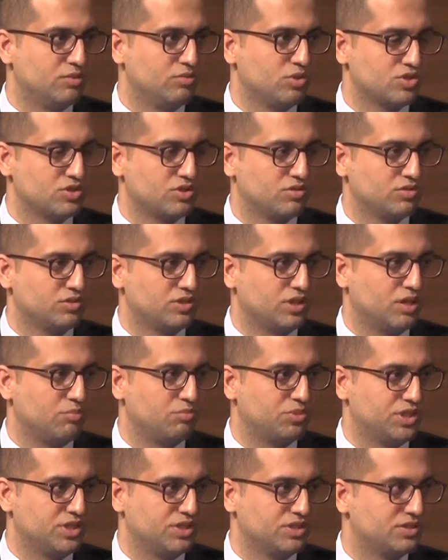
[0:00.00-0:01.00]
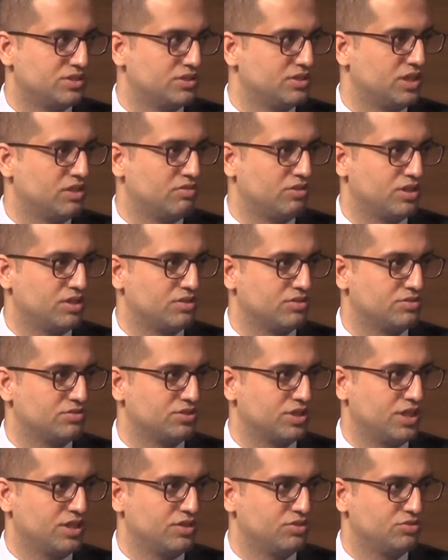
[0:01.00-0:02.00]
most of the companies now are
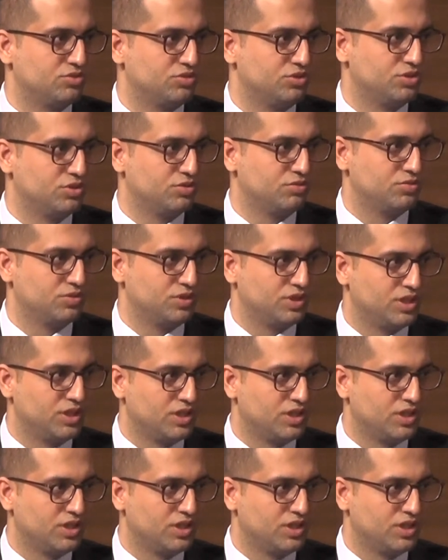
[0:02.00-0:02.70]
trying to, you know,